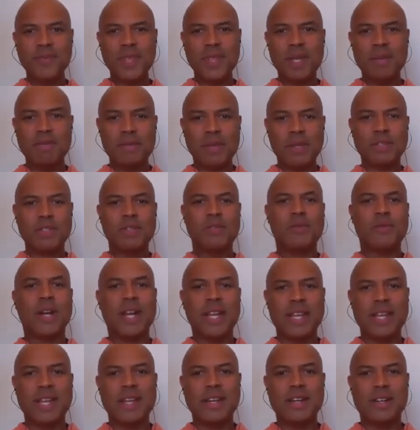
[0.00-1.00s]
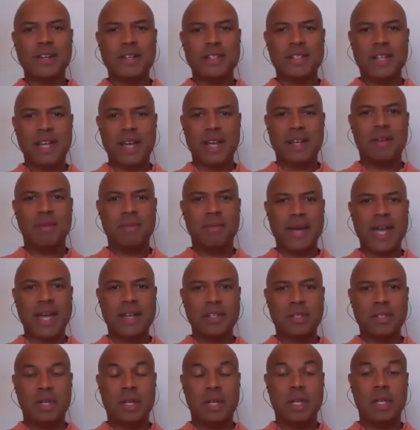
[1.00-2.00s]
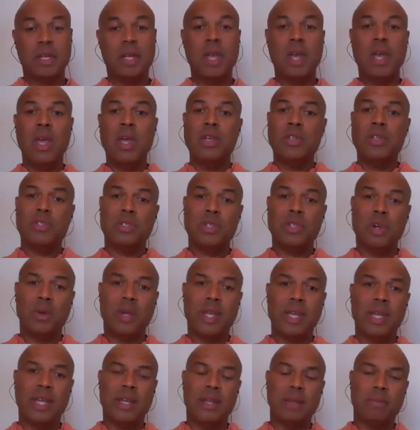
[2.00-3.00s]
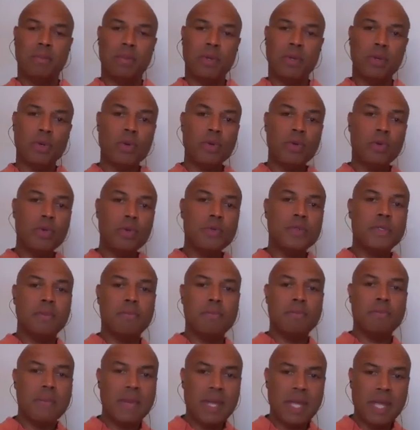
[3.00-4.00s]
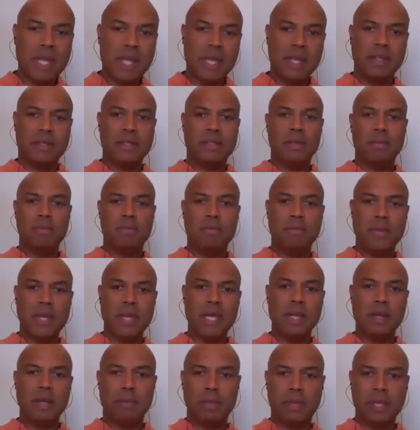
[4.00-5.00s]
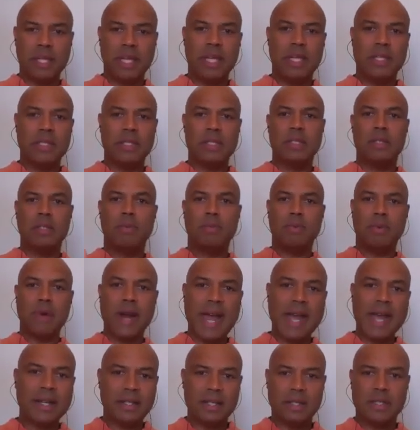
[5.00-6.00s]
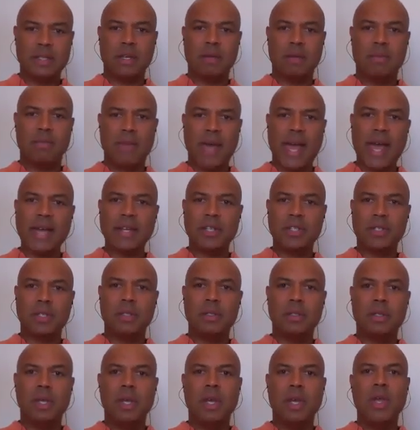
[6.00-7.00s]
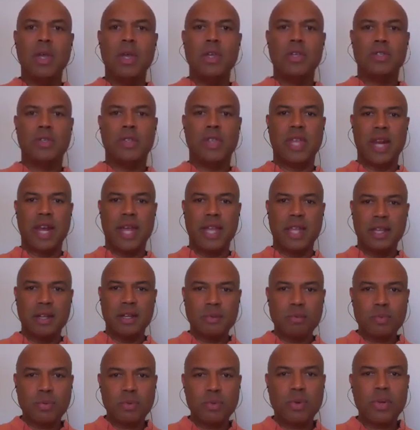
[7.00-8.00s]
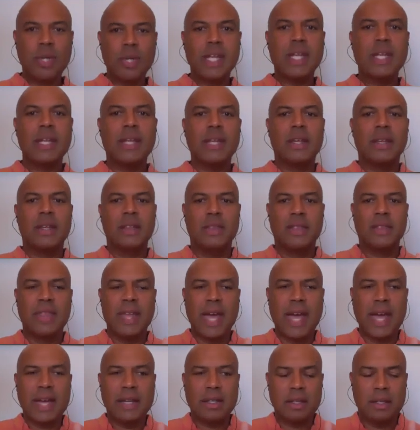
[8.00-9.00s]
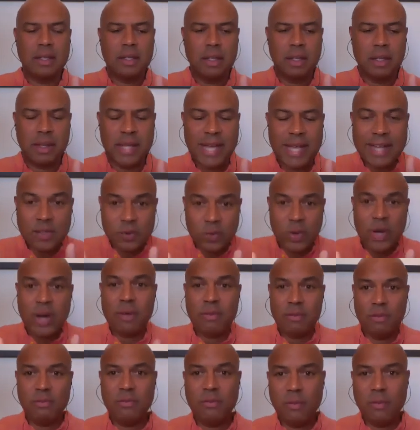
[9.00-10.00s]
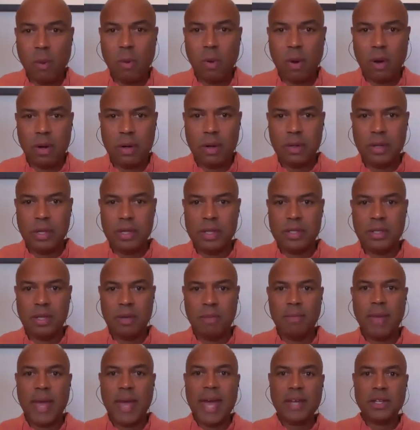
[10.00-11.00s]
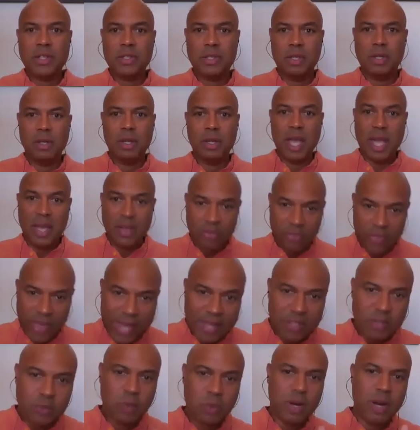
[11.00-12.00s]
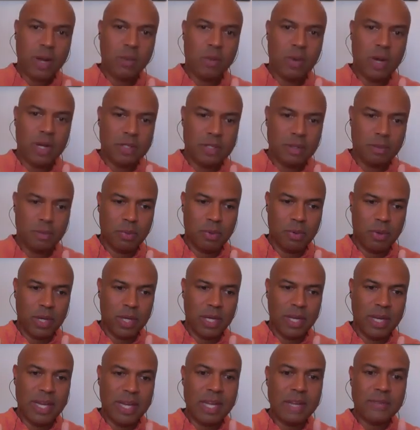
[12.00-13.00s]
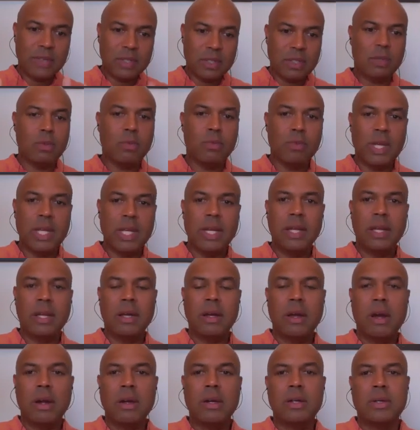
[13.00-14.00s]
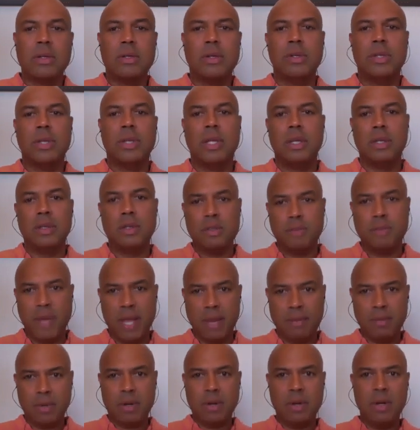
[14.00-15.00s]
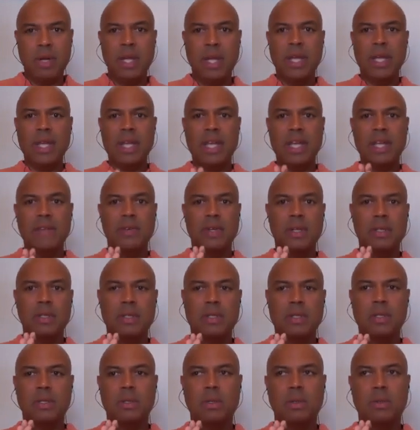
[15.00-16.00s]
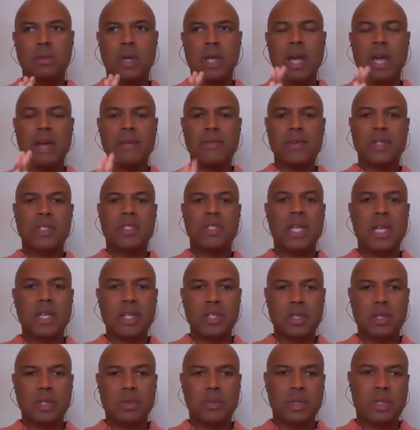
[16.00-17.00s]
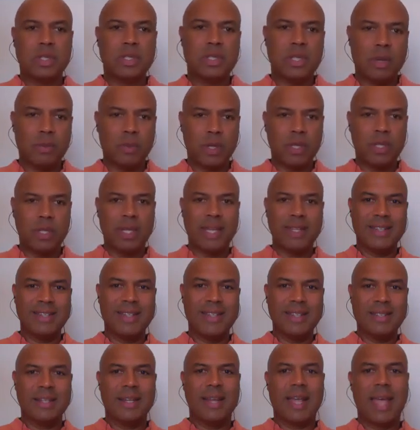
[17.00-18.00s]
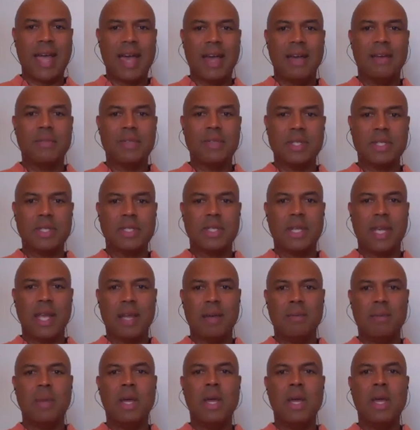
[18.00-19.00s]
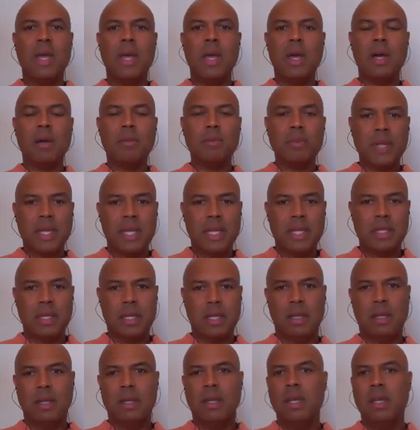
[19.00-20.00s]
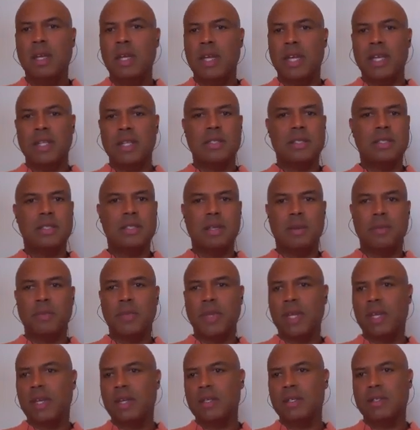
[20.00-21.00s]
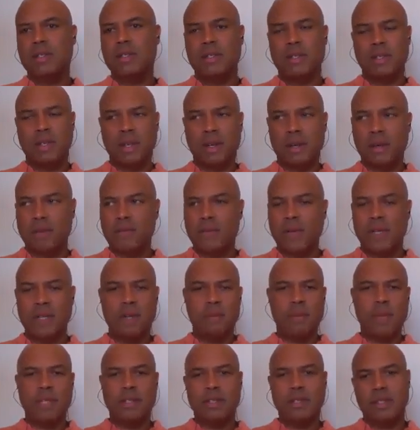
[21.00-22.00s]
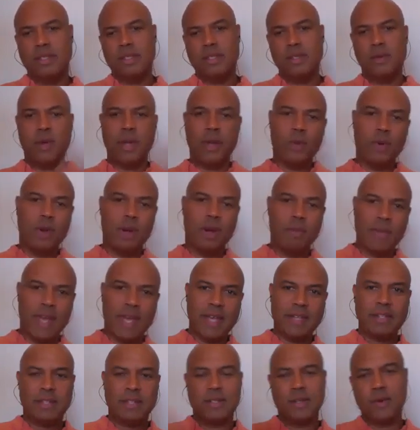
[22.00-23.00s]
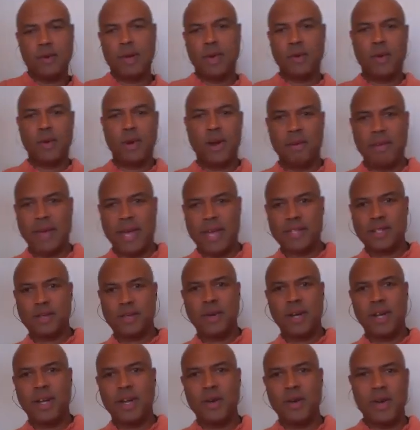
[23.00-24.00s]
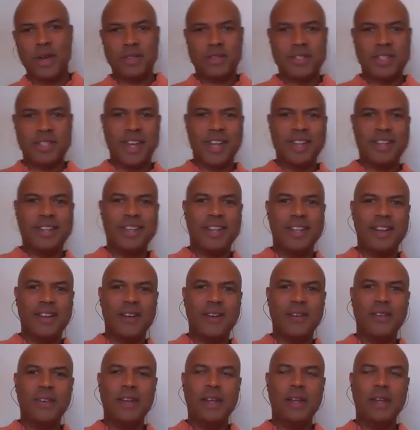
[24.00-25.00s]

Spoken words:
Most of what I hear is not compassionate. So it behooves me to be a place to practice compassion so that I can bring that. That's what I'm for, is compassion. That's what I want to bring, even to reading an article in the newspaper, even to a conversation with someone that doesn't have the same opinion as something as, you know, fundamental as, do I wear a mask? Don't I wear a mask when I go outside? You know,